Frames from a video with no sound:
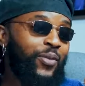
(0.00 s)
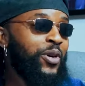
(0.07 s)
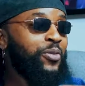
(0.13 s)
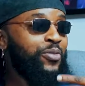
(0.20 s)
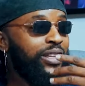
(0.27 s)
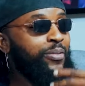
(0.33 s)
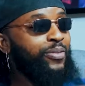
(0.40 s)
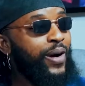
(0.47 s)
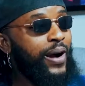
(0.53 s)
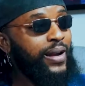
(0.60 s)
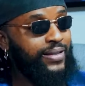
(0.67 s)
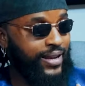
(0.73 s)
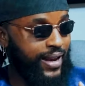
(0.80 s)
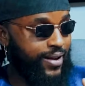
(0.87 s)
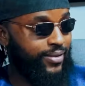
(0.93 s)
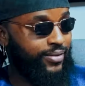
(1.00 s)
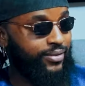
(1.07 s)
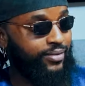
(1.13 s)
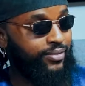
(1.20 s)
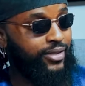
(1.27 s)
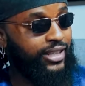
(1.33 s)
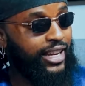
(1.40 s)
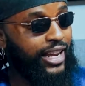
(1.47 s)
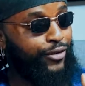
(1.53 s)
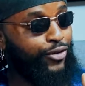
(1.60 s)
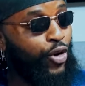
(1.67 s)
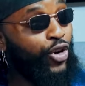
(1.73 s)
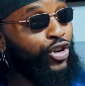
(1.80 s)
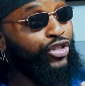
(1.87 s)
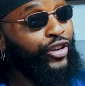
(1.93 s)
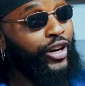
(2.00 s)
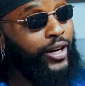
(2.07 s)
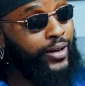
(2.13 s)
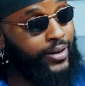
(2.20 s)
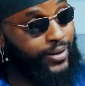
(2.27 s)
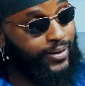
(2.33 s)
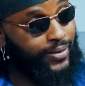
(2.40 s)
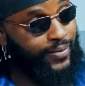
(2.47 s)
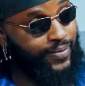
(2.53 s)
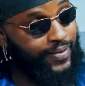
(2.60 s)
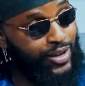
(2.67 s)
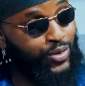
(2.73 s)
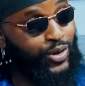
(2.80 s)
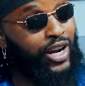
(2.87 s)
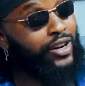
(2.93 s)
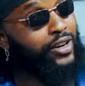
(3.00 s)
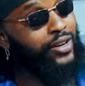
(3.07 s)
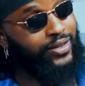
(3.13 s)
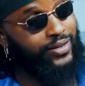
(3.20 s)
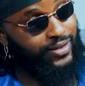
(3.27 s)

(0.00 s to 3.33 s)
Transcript: want to bring the price down to like 400. That's what I heard.